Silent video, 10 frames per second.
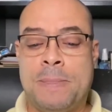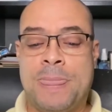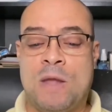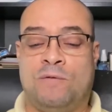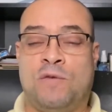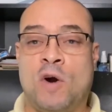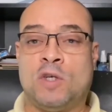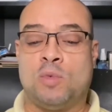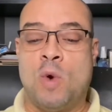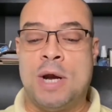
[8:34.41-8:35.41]
The
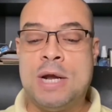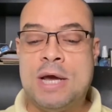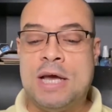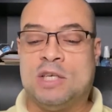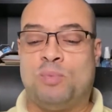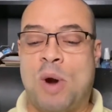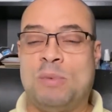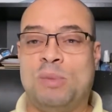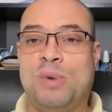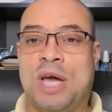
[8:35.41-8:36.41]
first one is
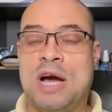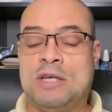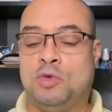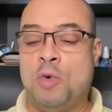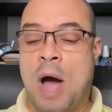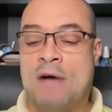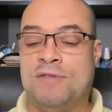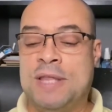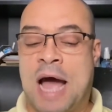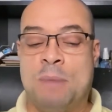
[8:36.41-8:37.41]
probably because you
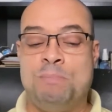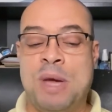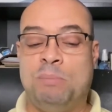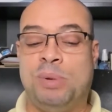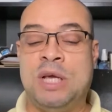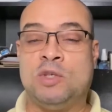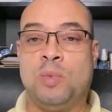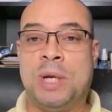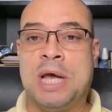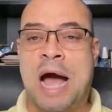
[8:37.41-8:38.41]
have not made
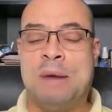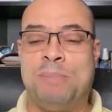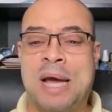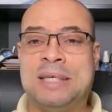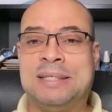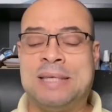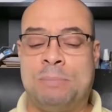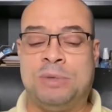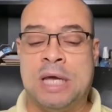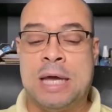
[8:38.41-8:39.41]
peace with God by
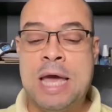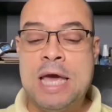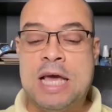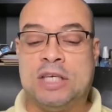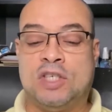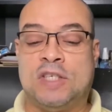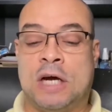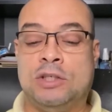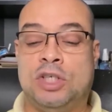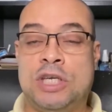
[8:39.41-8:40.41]
accepting his
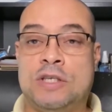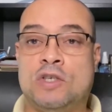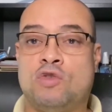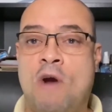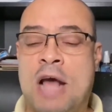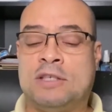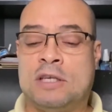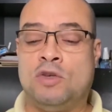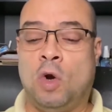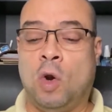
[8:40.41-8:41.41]
son Jesus Christ
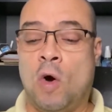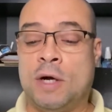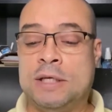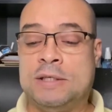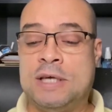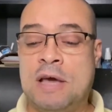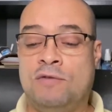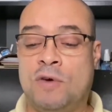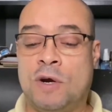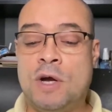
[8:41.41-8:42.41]
as your Lord and
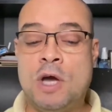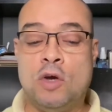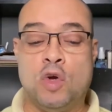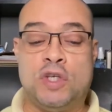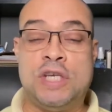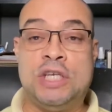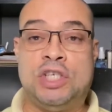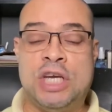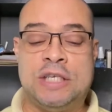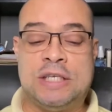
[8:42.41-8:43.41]
Savior. You see,
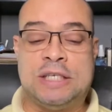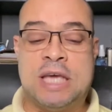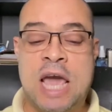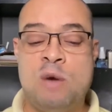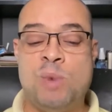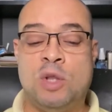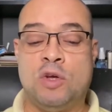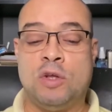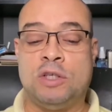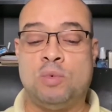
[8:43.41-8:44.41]
Jesus came
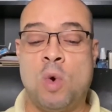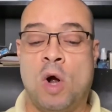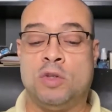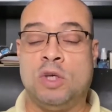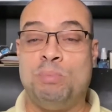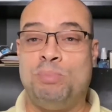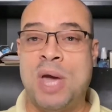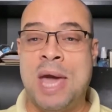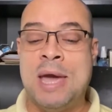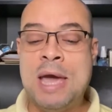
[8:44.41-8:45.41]
into this world to
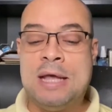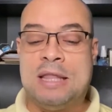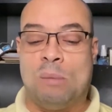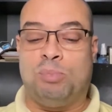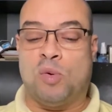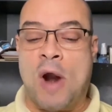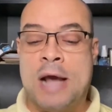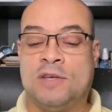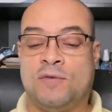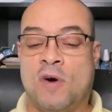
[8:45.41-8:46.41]
pay the
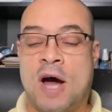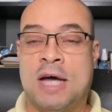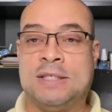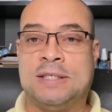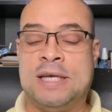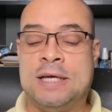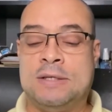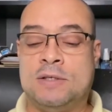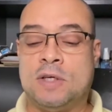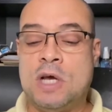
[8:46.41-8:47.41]
price for our sins.